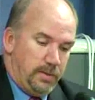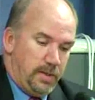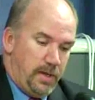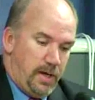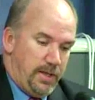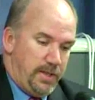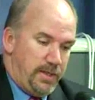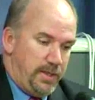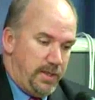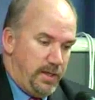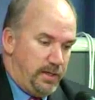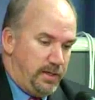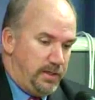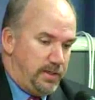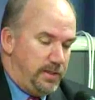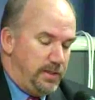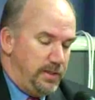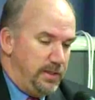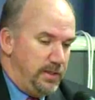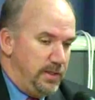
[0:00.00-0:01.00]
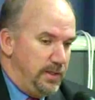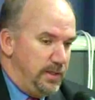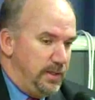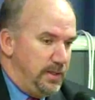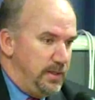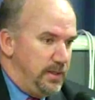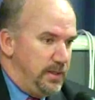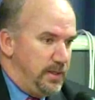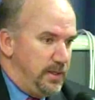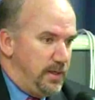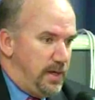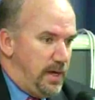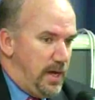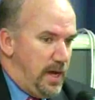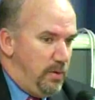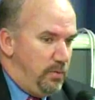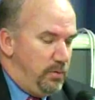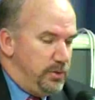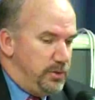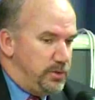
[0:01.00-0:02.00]
I think
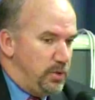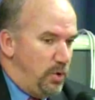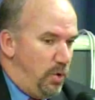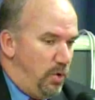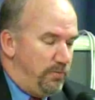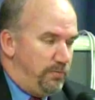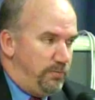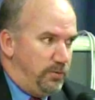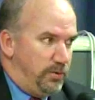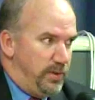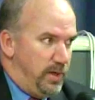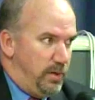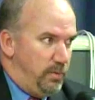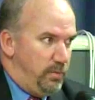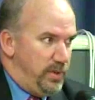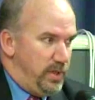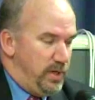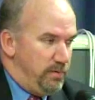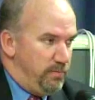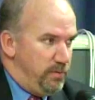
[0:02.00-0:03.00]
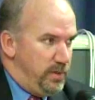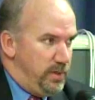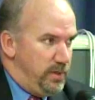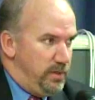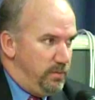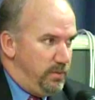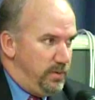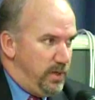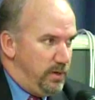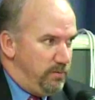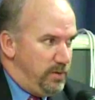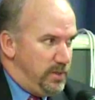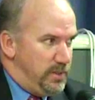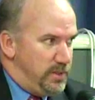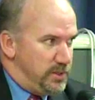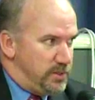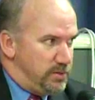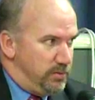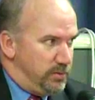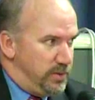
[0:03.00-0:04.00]
I was hopeful that when they
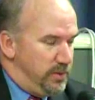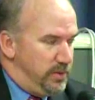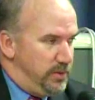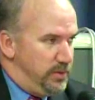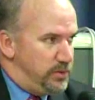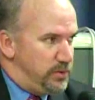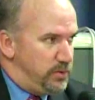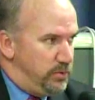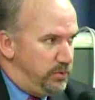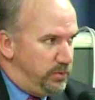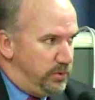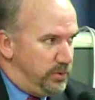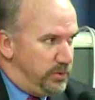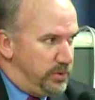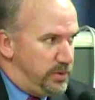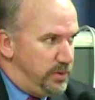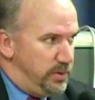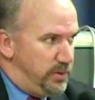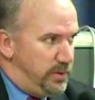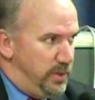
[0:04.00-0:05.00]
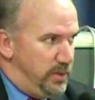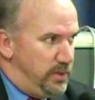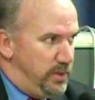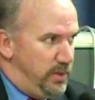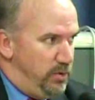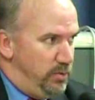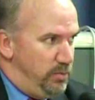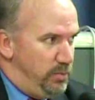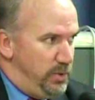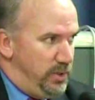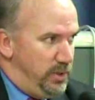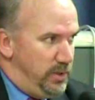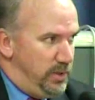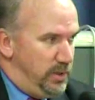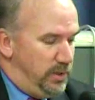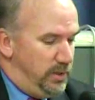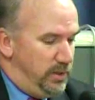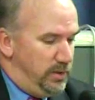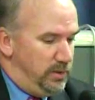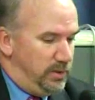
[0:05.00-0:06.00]
redistricted the schools, that there would be a
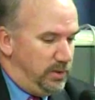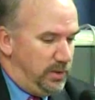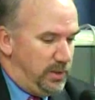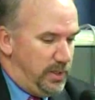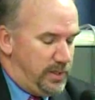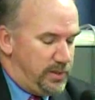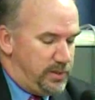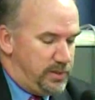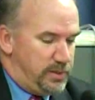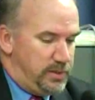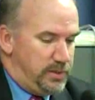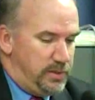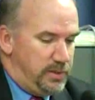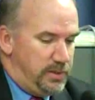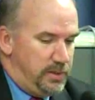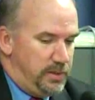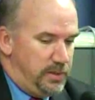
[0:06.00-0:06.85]
little less